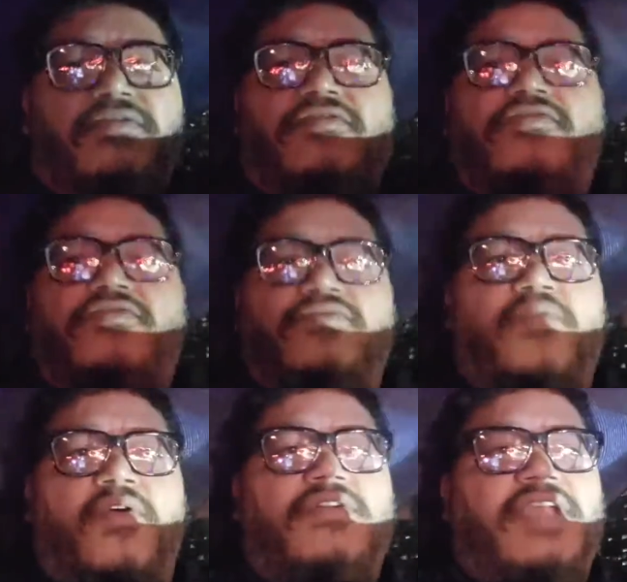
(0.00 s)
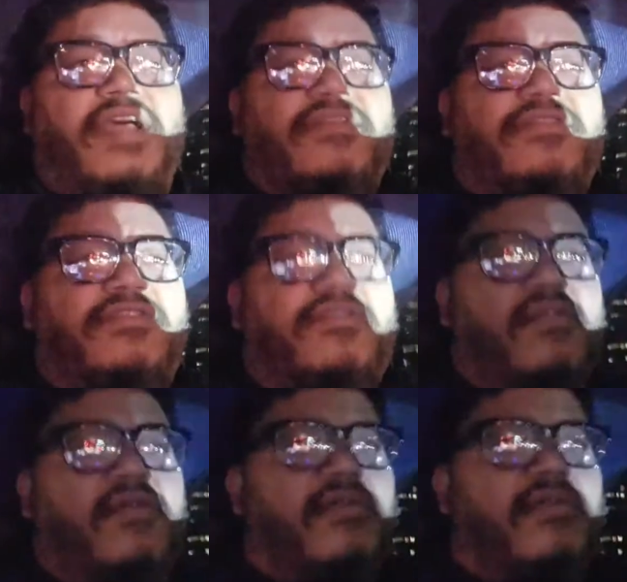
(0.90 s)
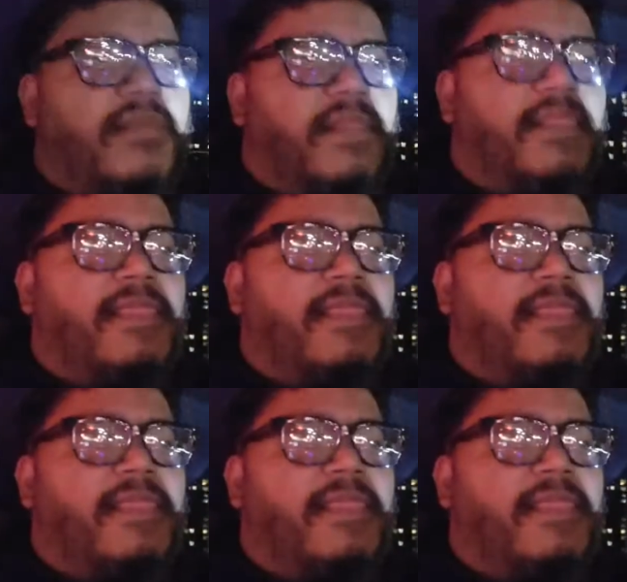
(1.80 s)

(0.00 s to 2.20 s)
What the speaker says: yo, this dude walked out the door.